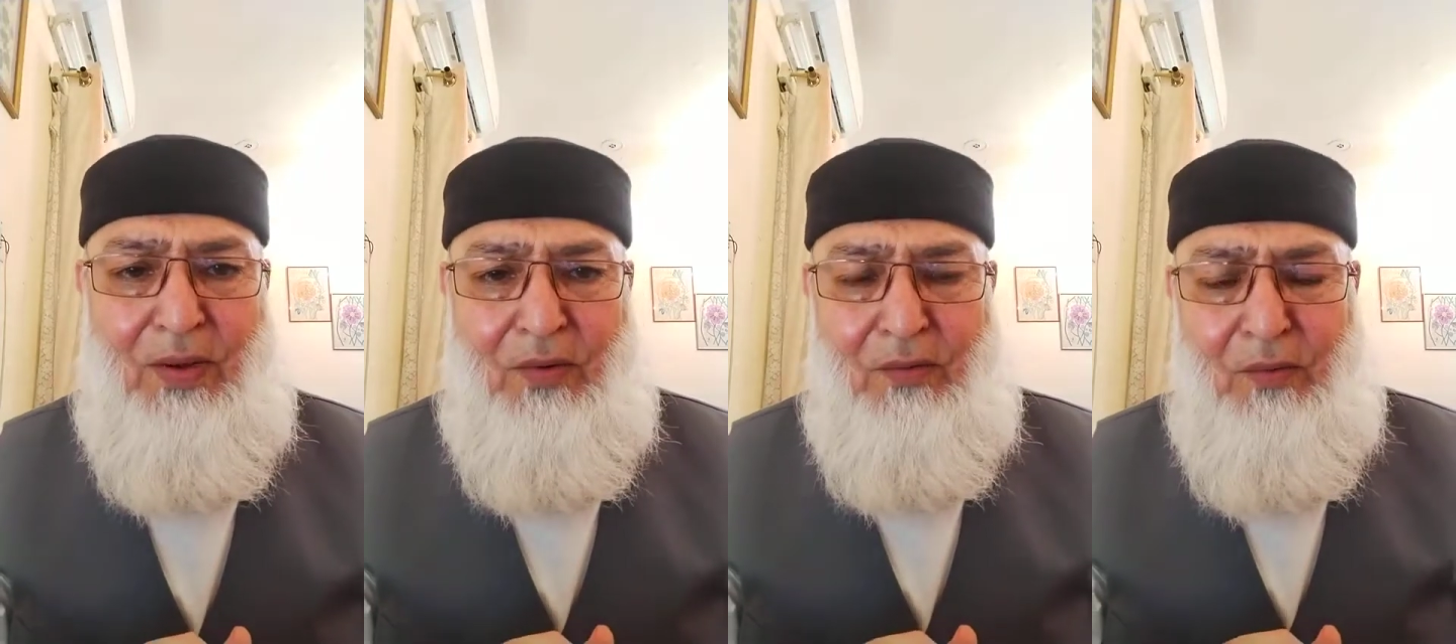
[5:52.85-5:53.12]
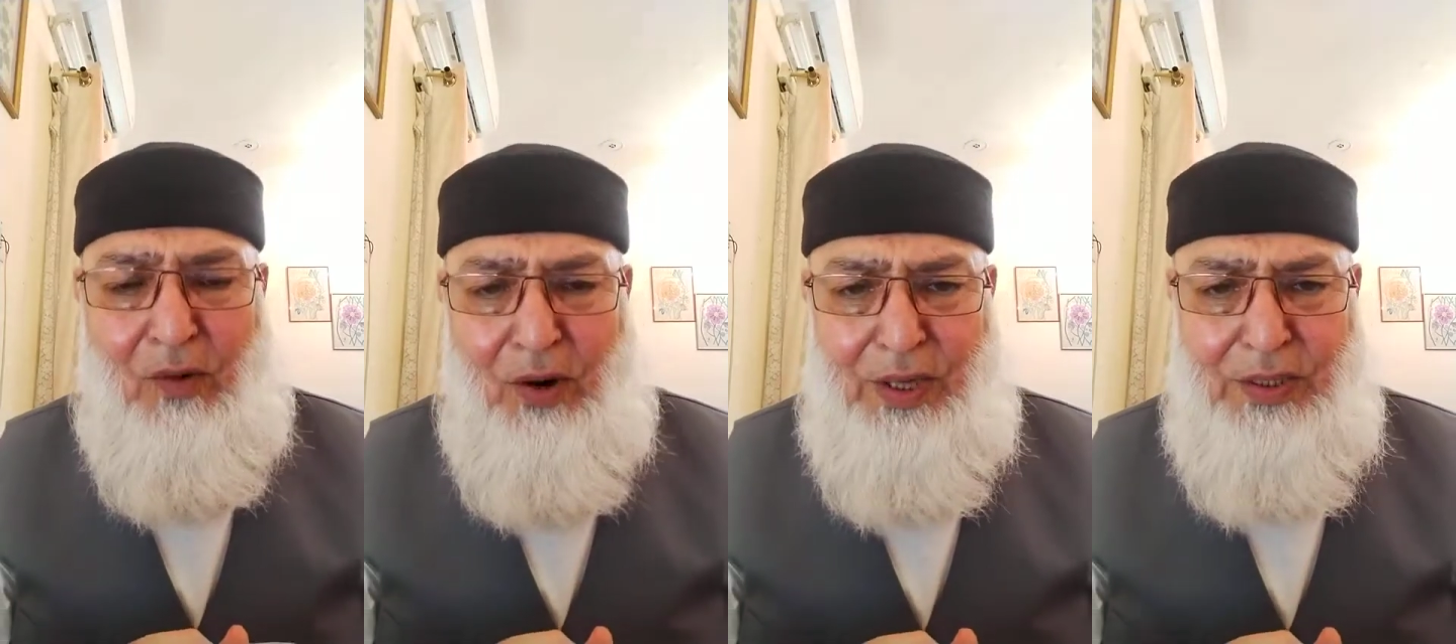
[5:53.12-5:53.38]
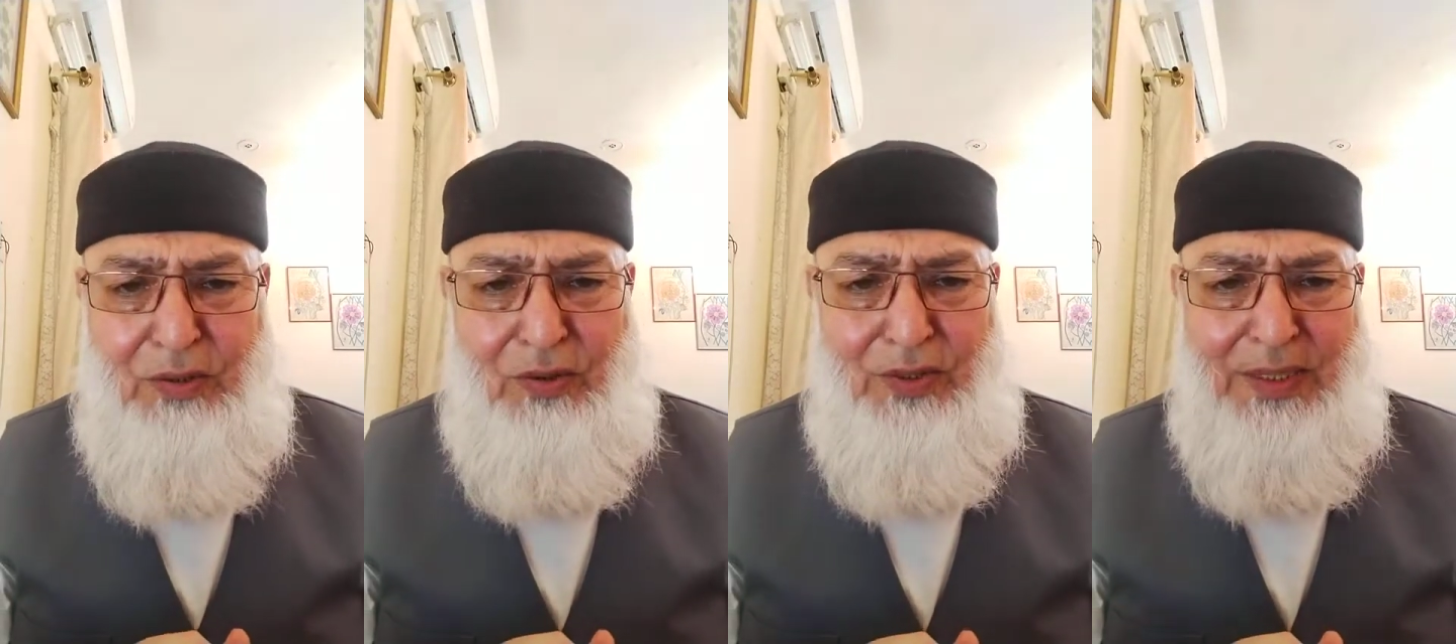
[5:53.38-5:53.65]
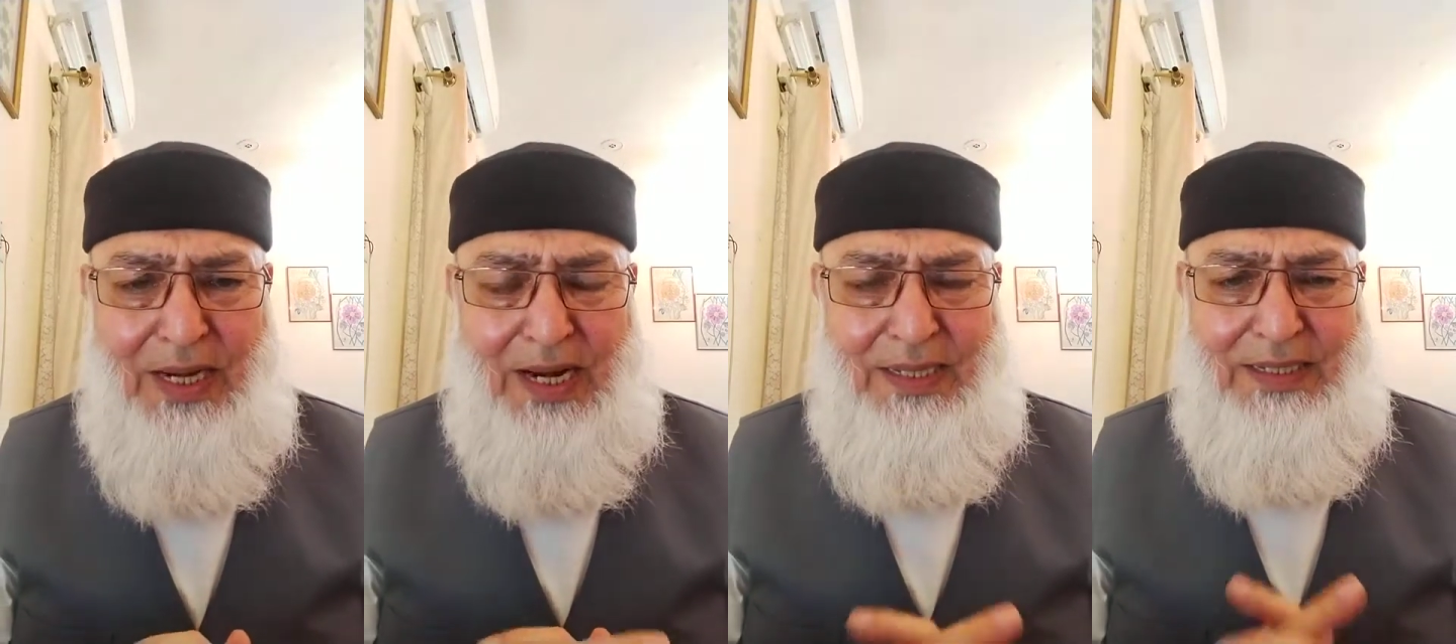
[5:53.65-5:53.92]
Void
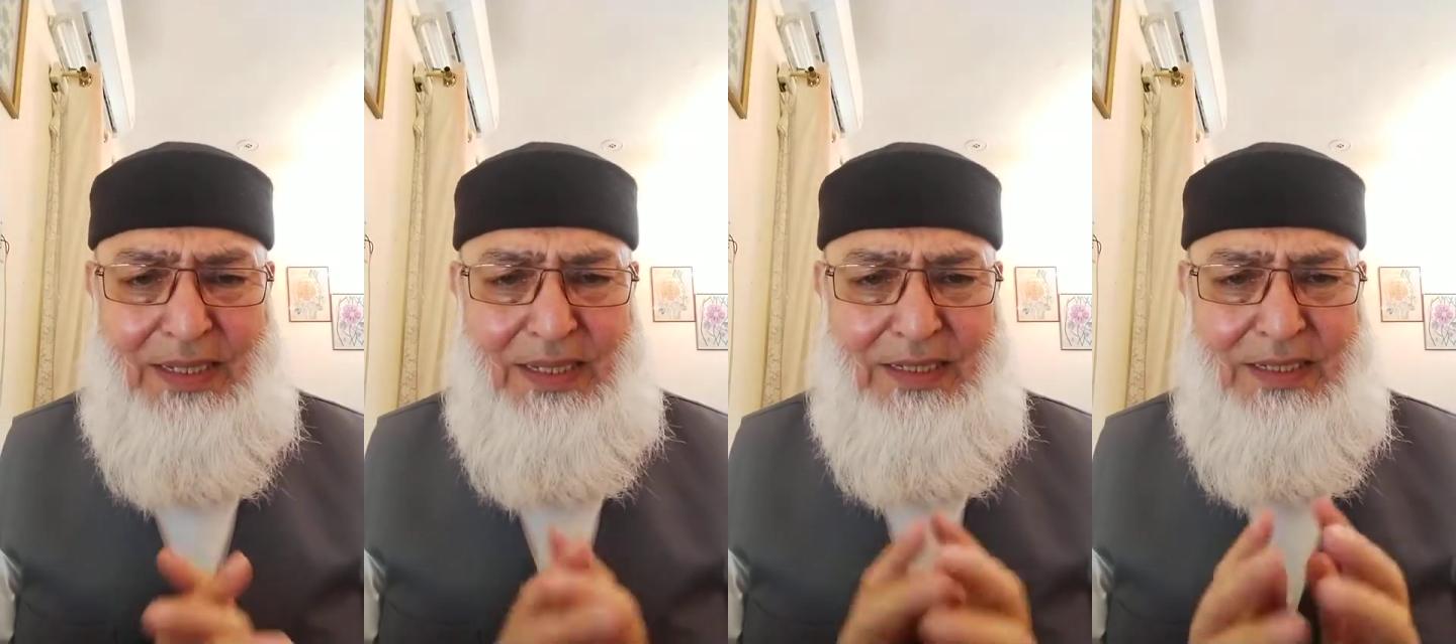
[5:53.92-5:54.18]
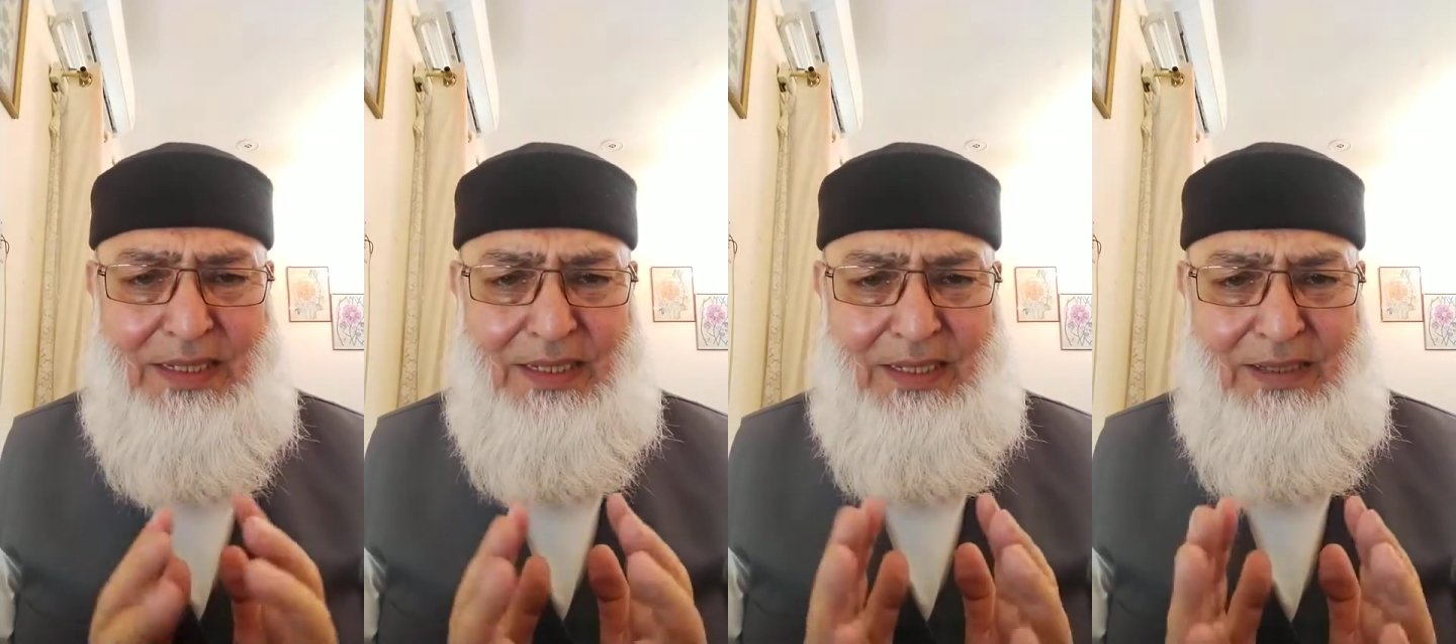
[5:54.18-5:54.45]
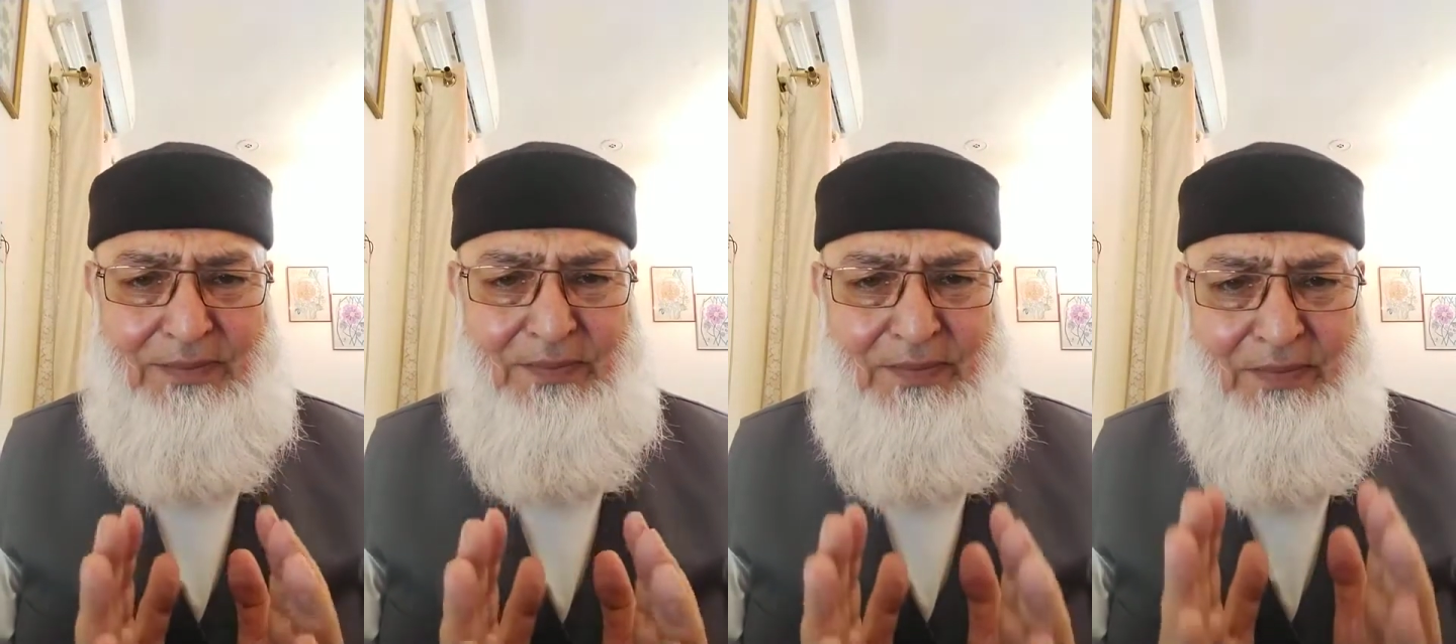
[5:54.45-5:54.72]
contract is a